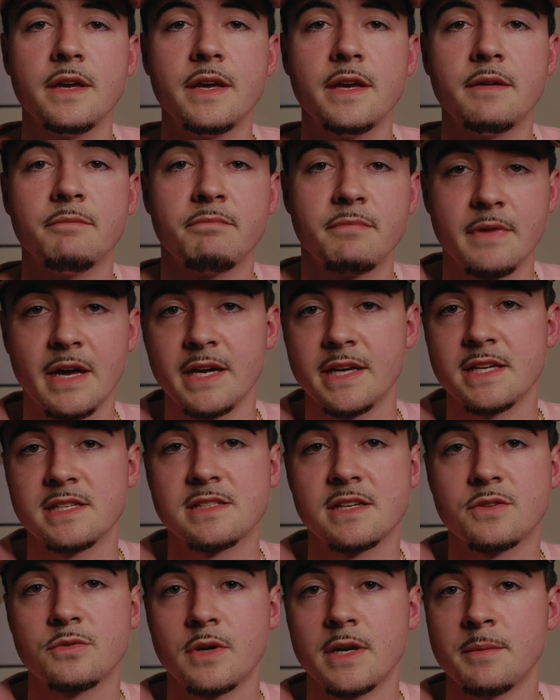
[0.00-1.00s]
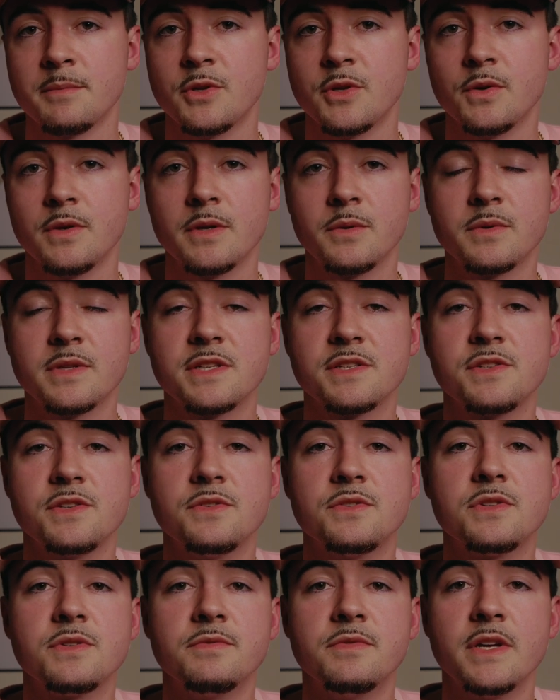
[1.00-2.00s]
And I guess that's what I'm doing with this
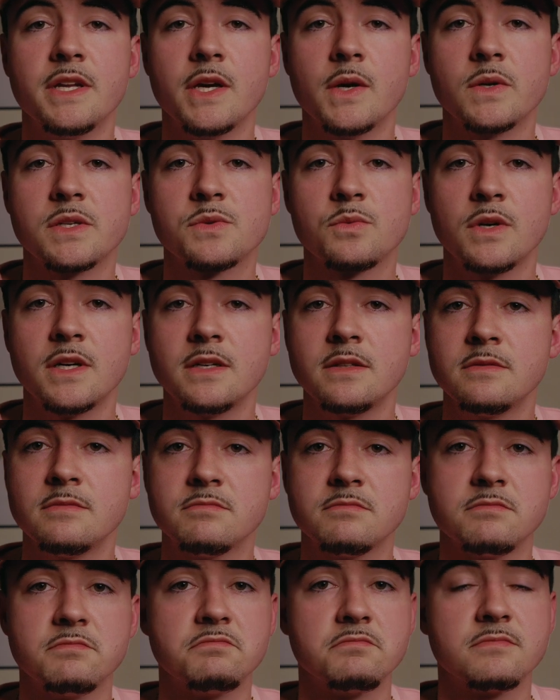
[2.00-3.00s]
YouTube video as well.